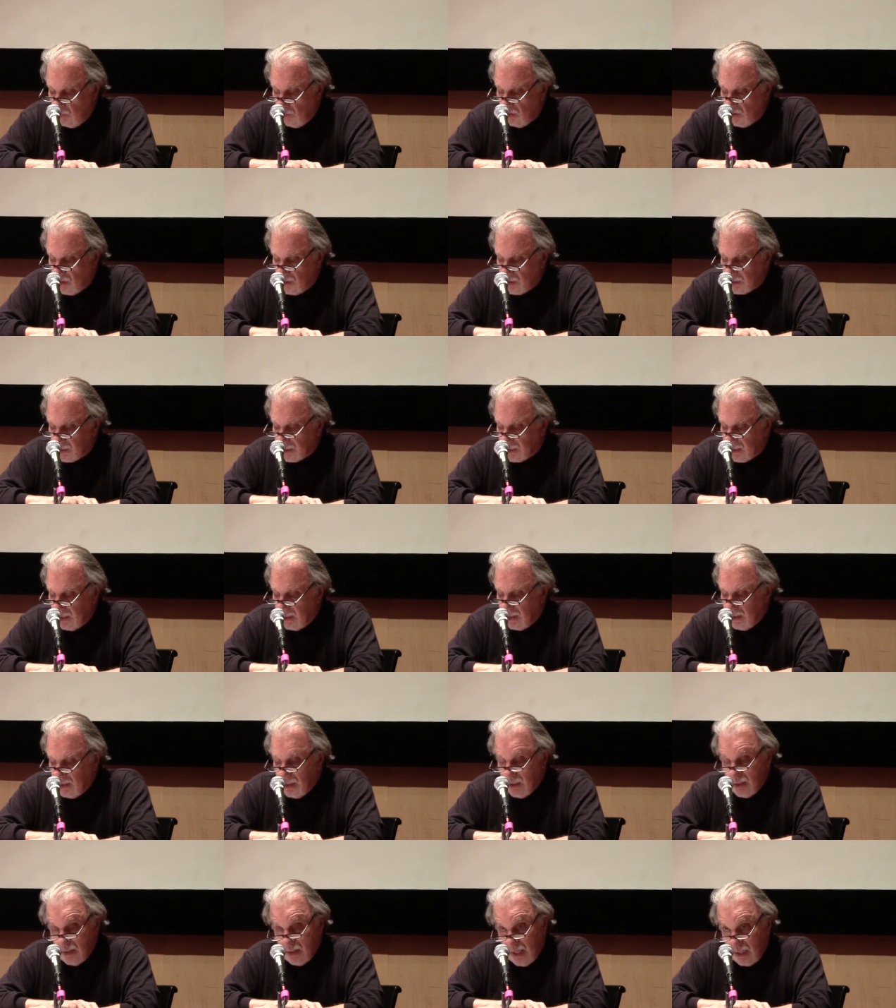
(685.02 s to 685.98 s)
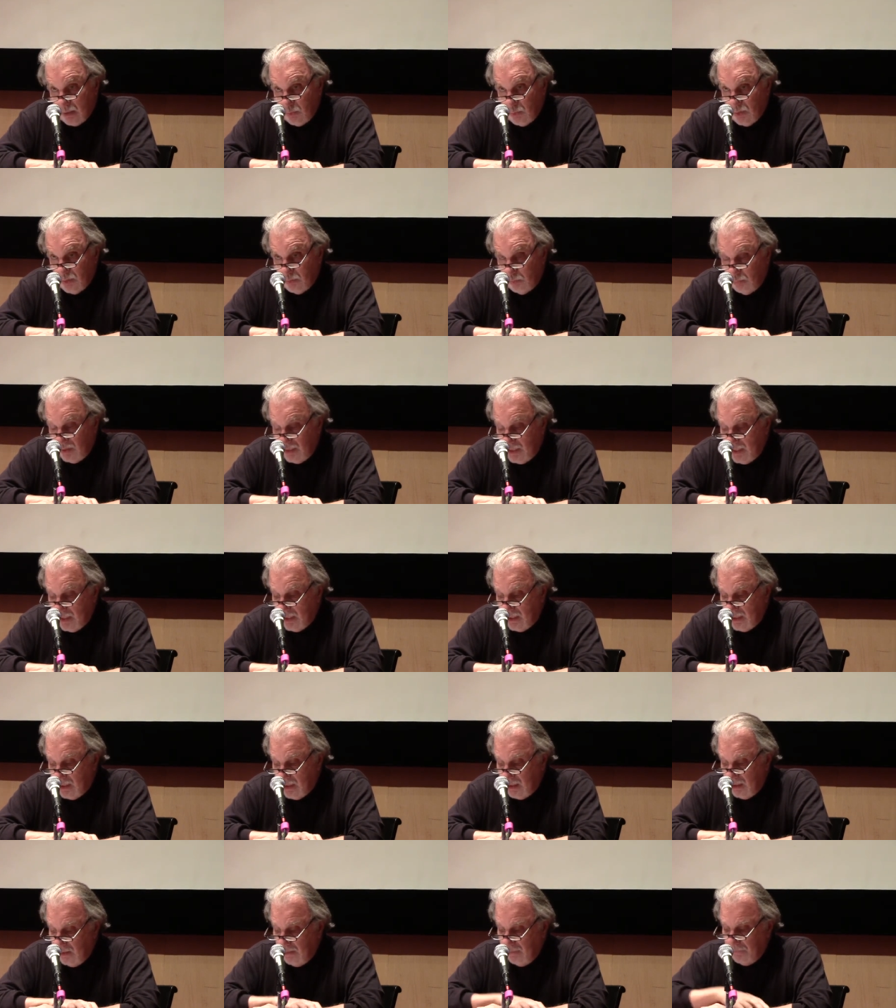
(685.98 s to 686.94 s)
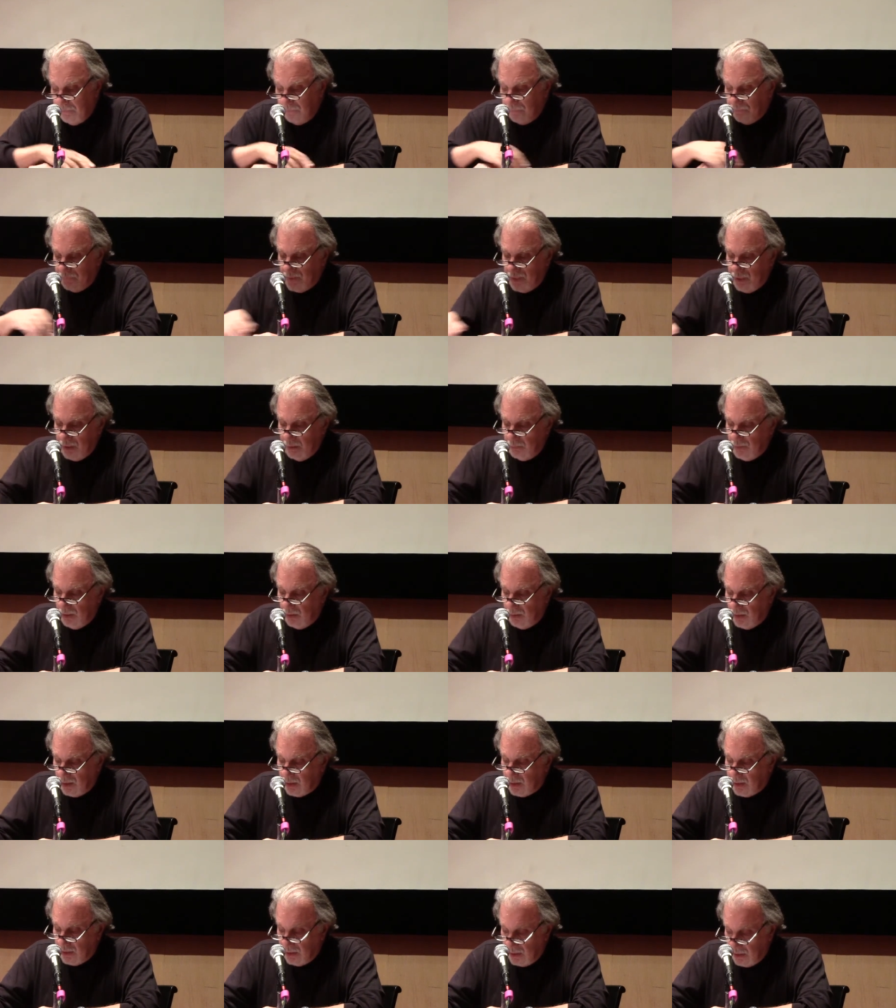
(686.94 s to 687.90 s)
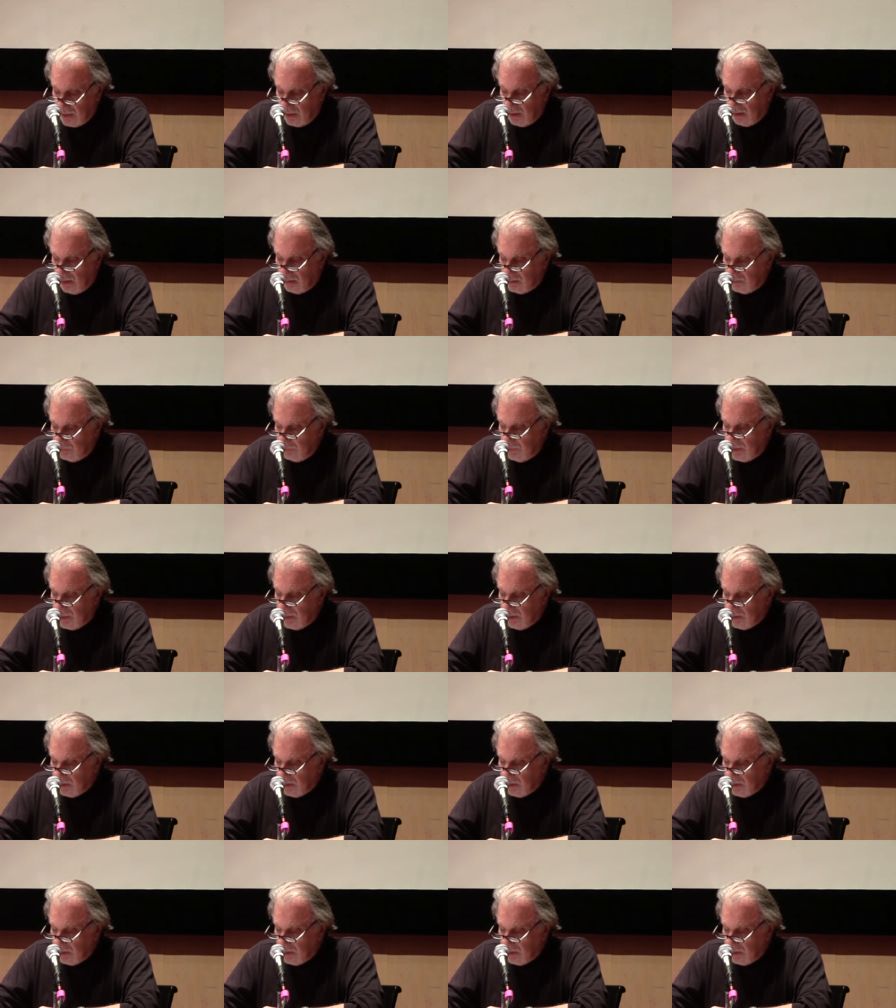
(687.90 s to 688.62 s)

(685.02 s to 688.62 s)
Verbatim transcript: wars that would lead the American economy